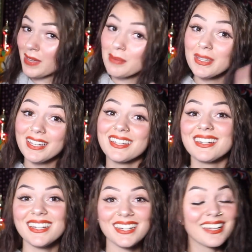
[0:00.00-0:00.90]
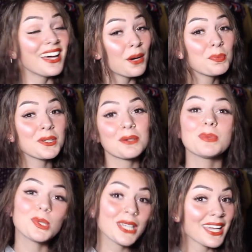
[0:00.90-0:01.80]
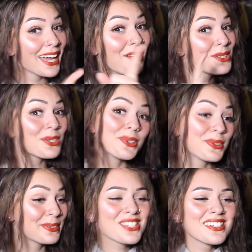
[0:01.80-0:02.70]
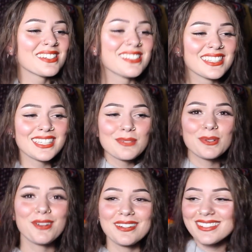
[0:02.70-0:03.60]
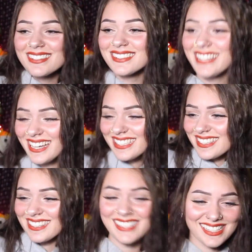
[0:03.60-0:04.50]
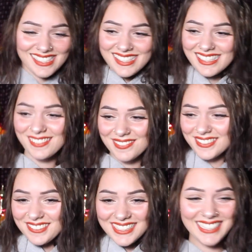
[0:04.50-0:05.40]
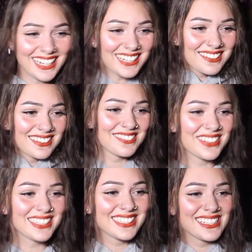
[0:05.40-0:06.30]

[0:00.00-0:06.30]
maybe I can help you communicate how to. I'm just gonna keep on dancing because I still feel really awkward about